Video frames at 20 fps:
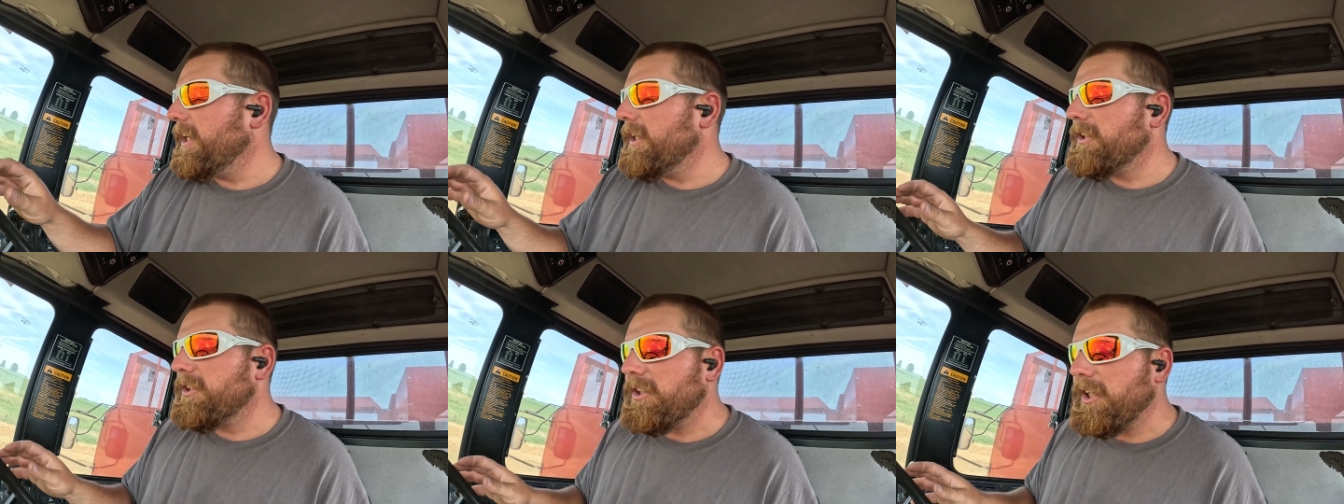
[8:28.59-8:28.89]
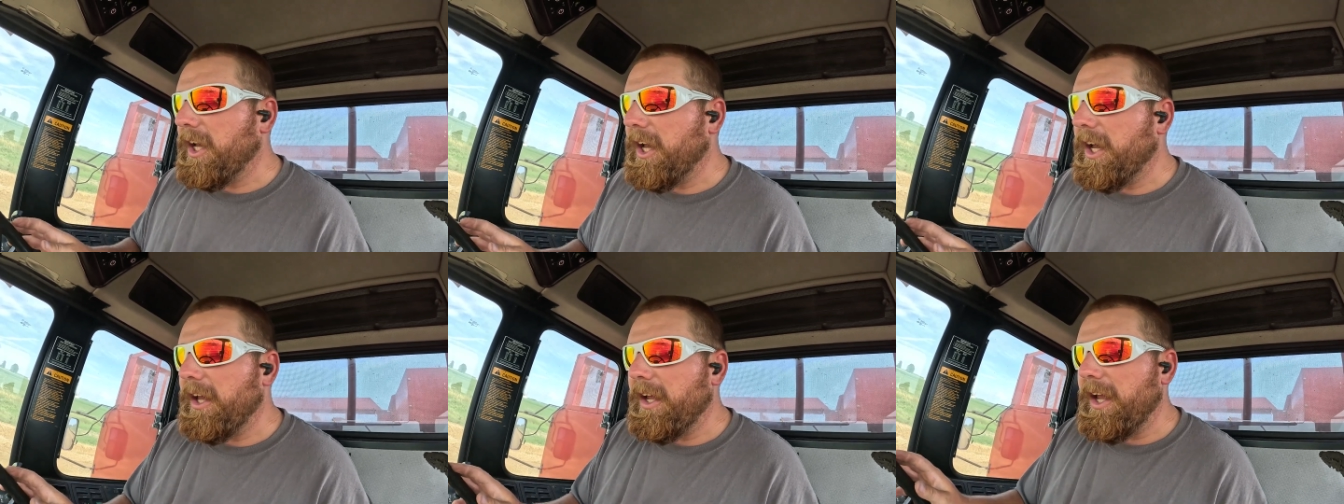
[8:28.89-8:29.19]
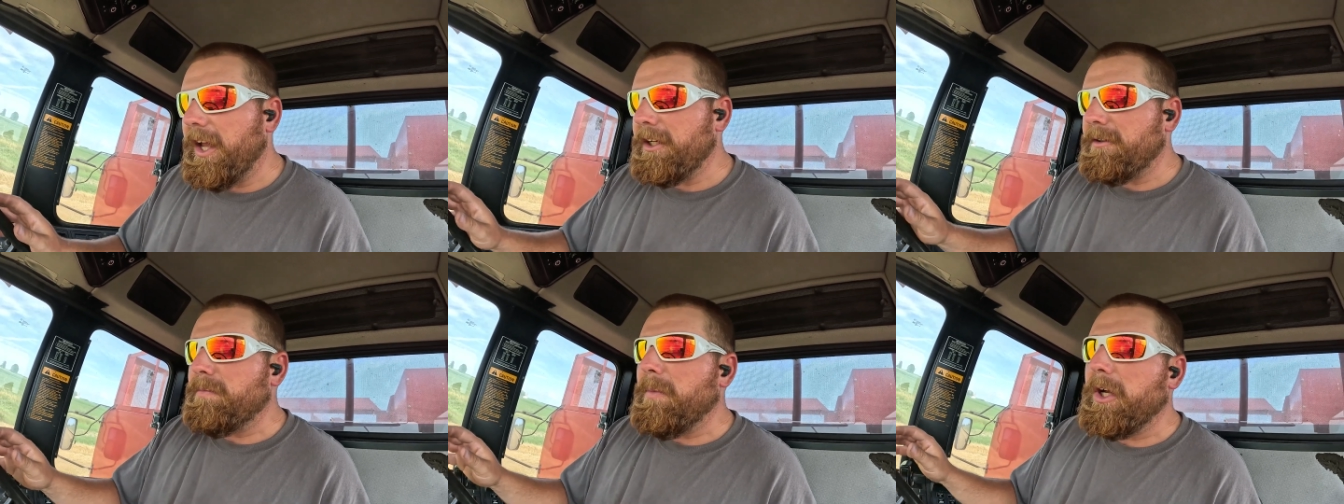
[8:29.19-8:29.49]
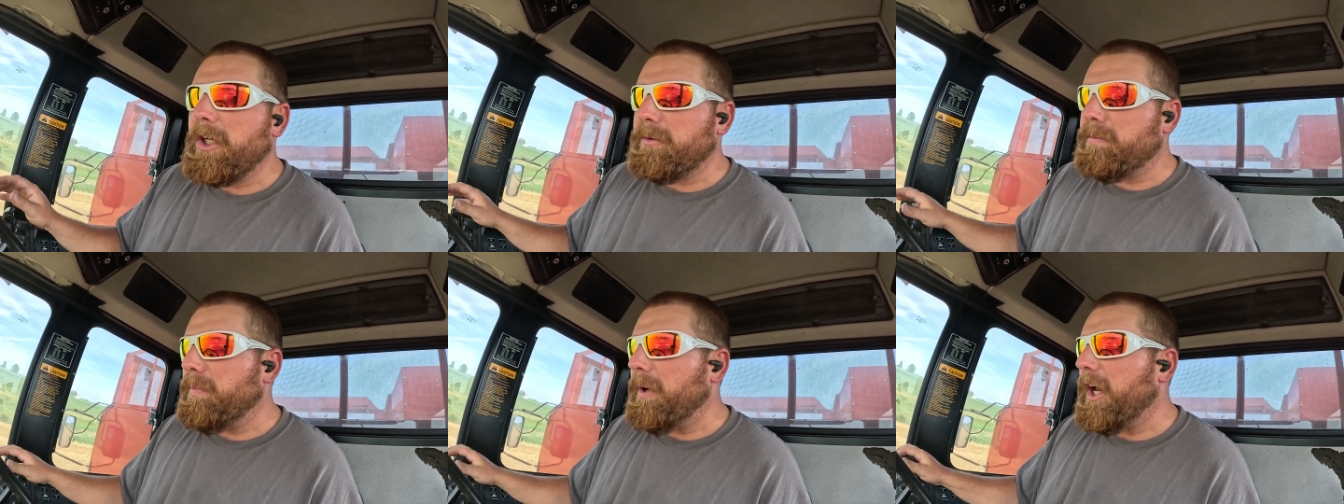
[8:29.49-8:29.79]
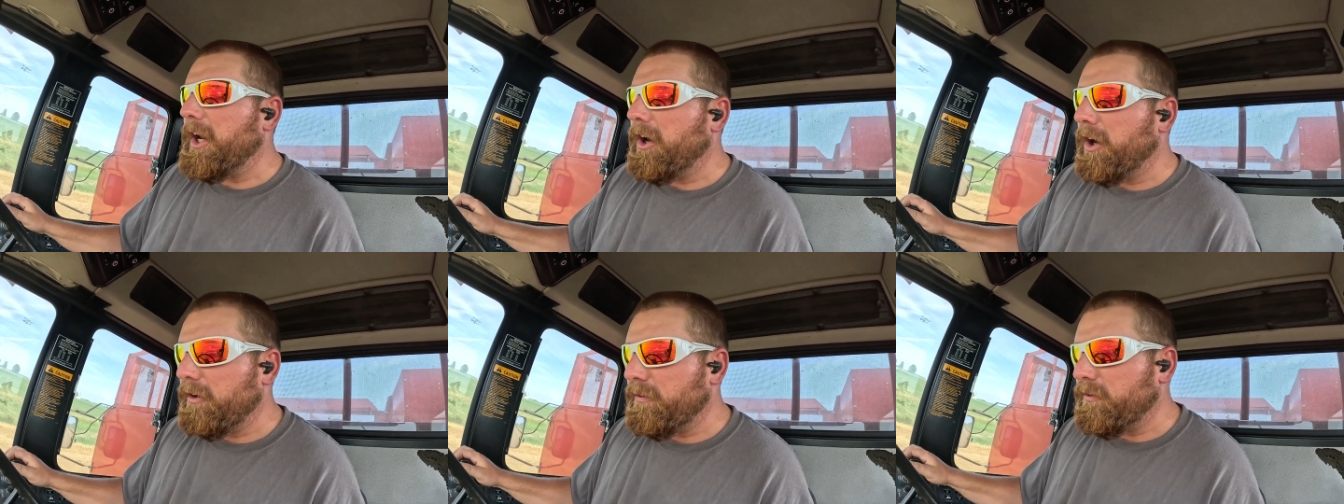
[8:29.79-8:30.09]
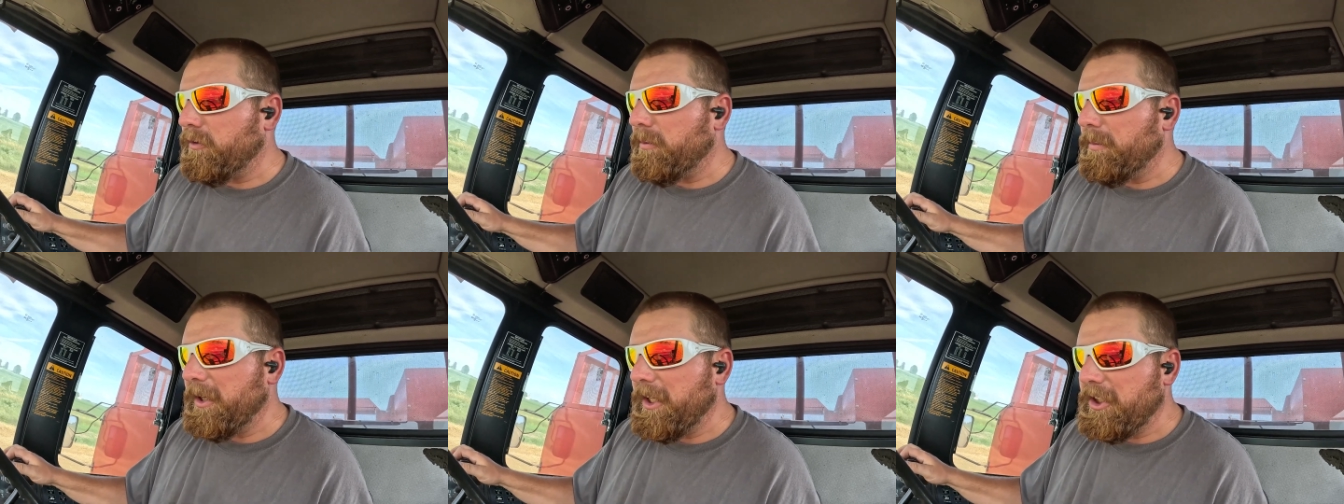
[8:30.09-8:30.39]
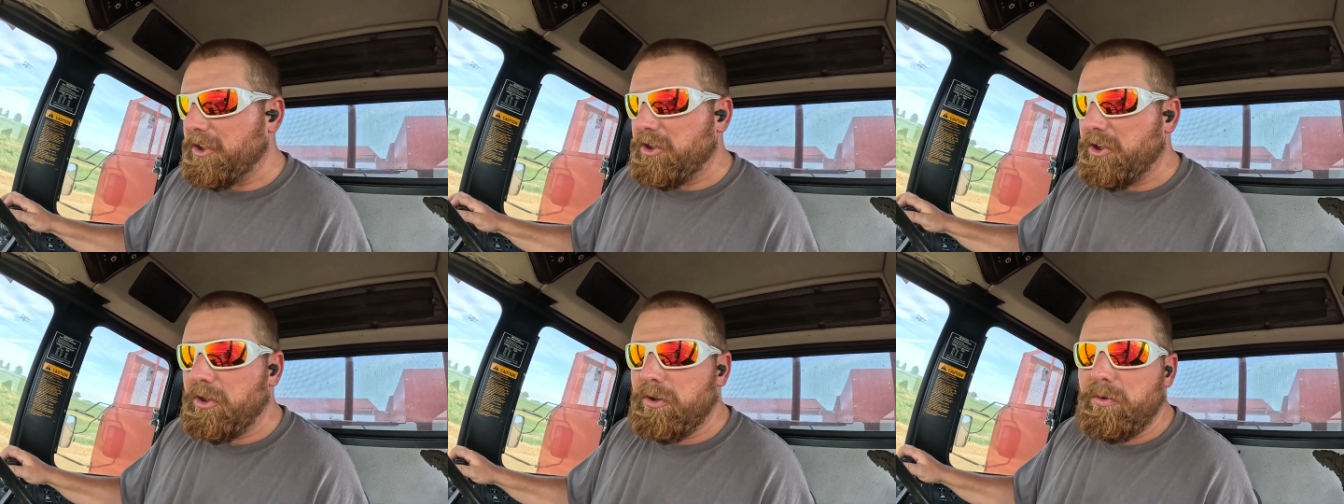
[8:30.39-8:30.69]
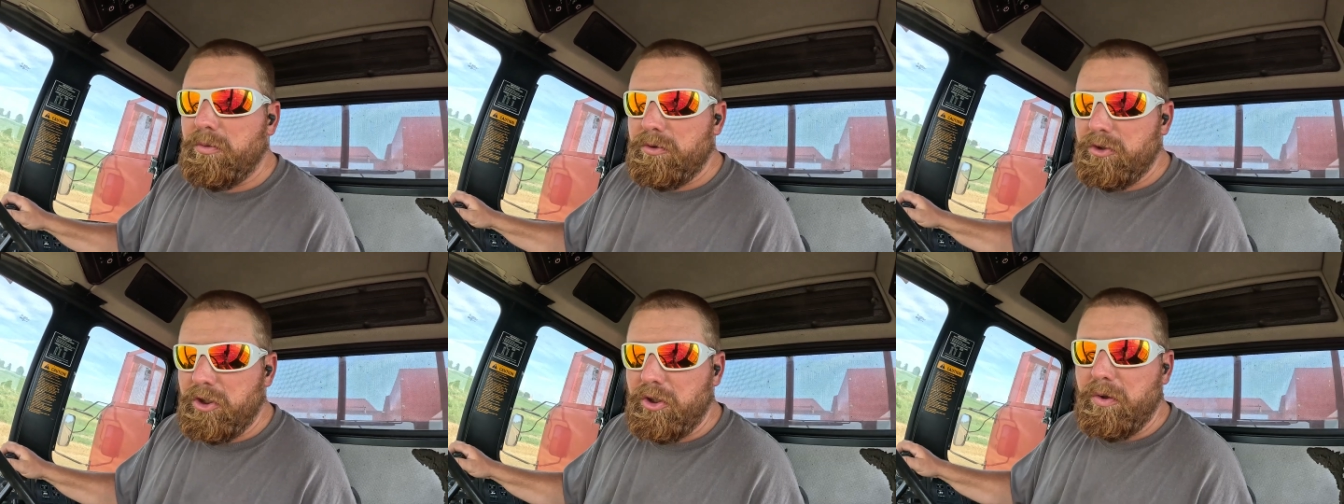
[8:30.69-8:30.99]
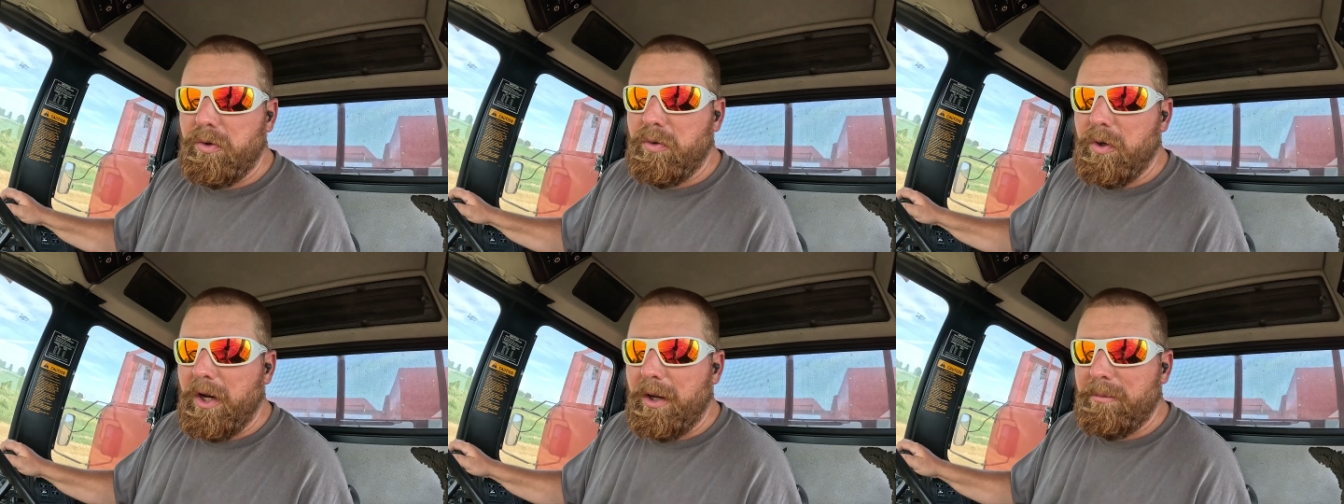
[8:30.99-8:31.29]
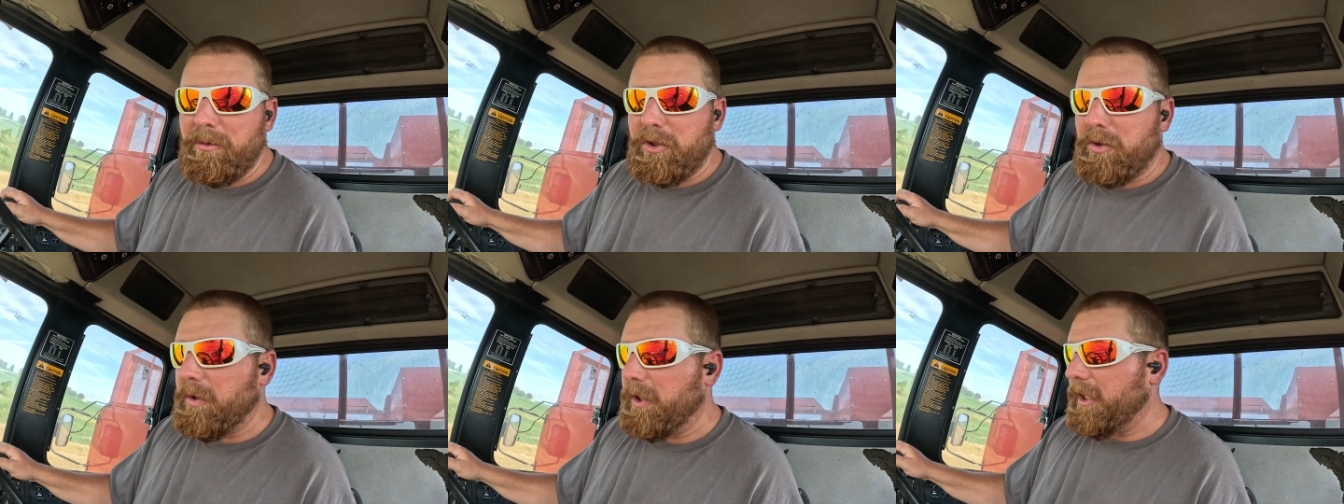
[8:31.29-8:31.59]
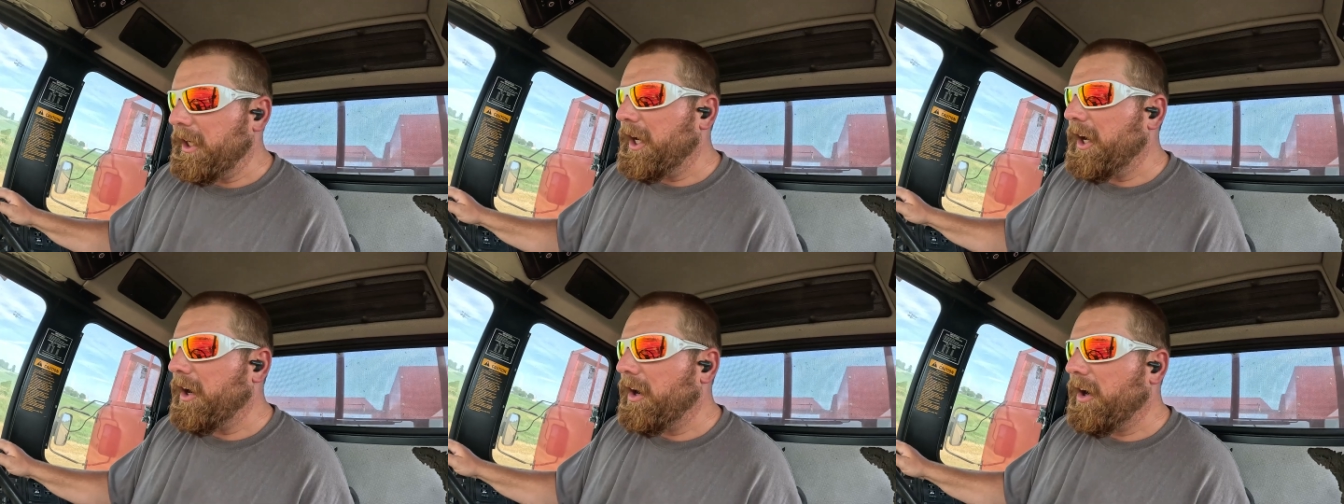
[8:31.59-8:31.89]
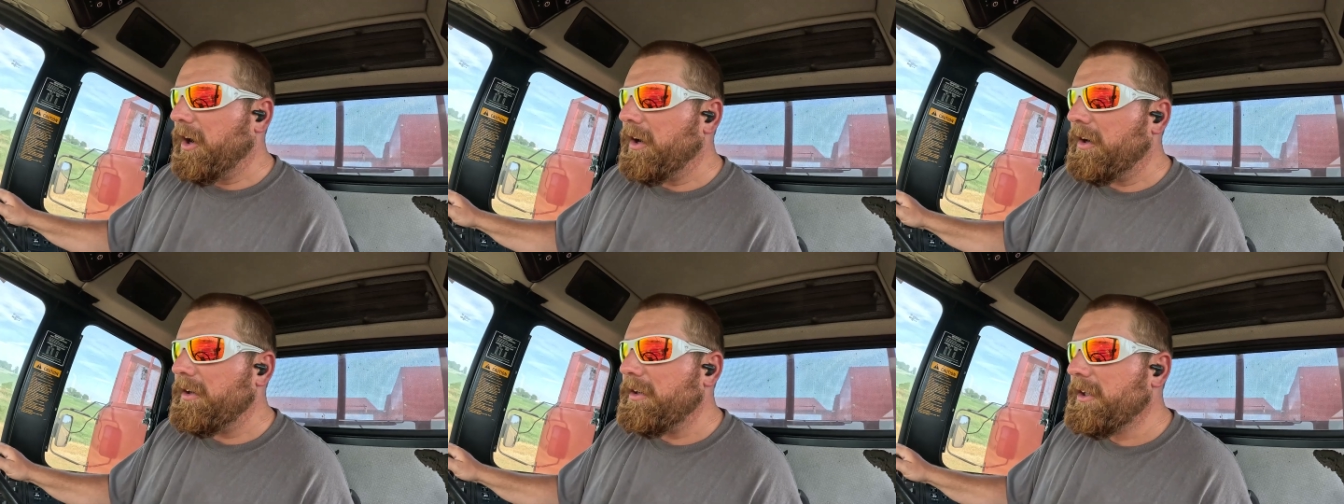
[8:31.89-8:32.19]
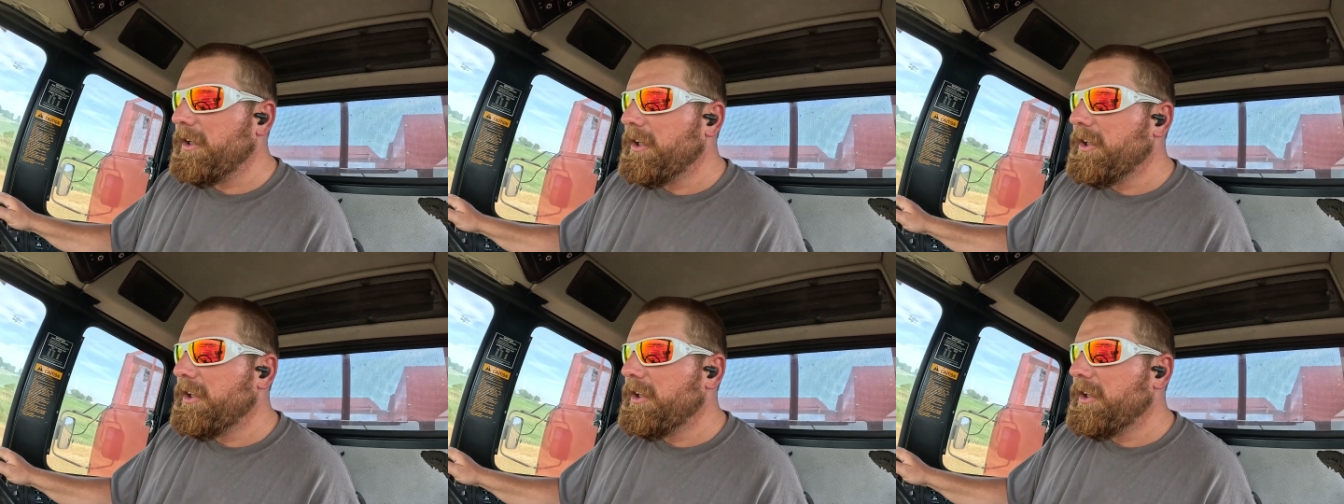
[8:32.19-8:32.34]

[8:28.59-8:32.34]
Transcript: is it's much better for me to do what I'm doing here,